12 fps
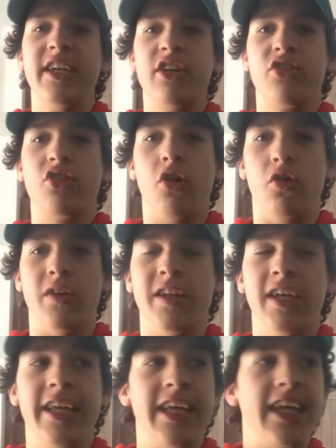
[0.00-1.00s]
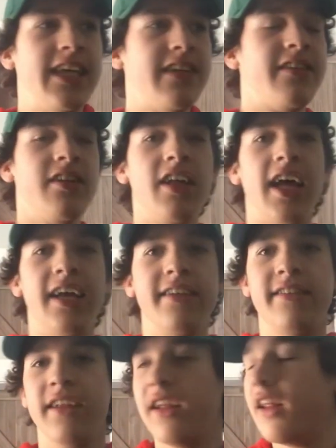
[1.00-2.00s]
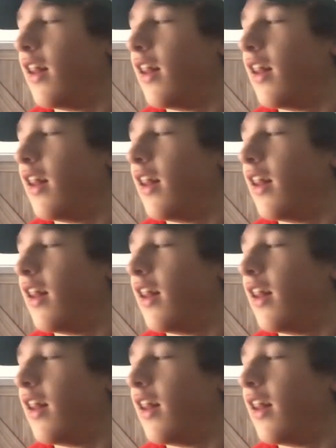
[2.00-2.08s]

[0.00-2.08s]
years old. He still has